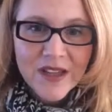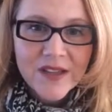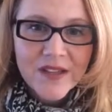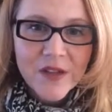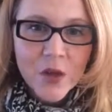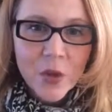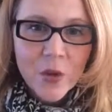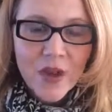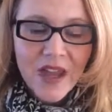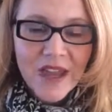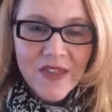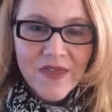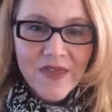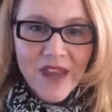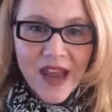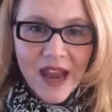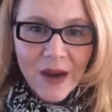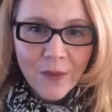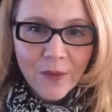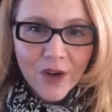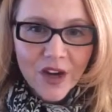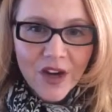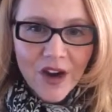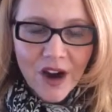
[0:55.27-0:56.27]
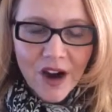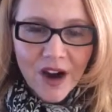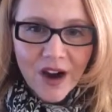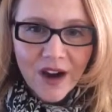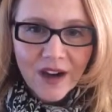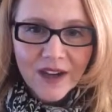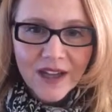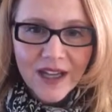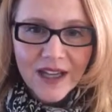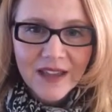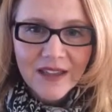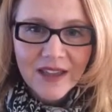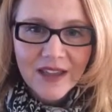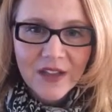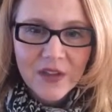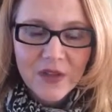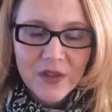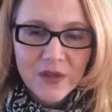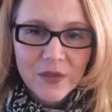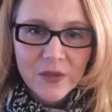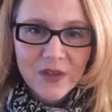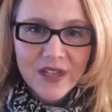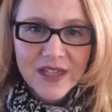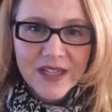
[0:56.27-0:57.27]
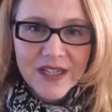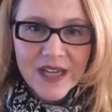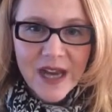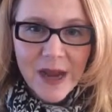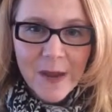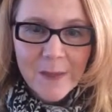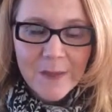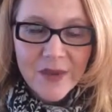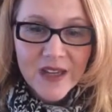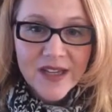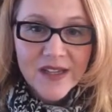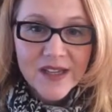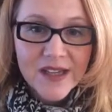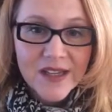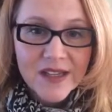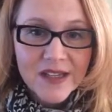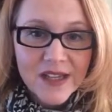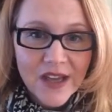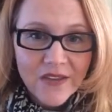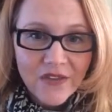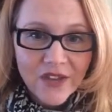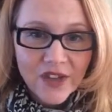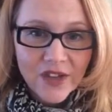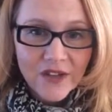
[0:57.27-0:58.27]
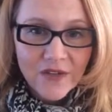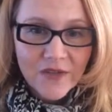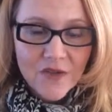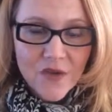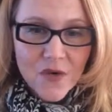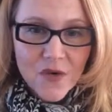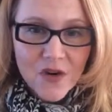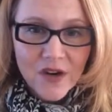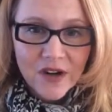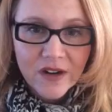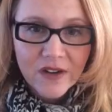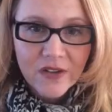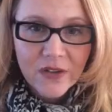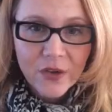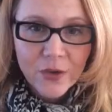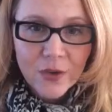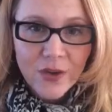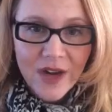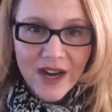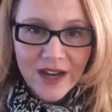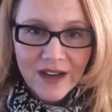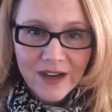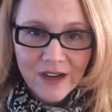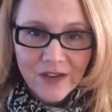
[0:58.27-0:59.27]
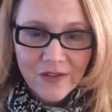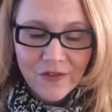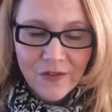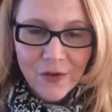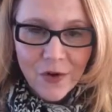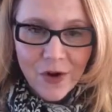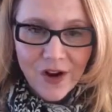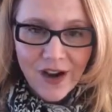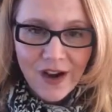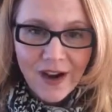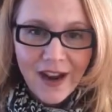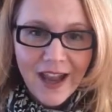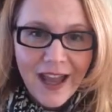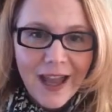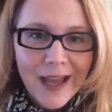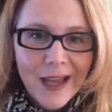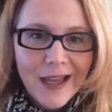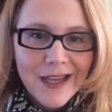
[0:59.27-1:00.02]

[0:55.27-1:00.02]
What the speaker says: So in that regard, I'd like you to read topics 74 through 84.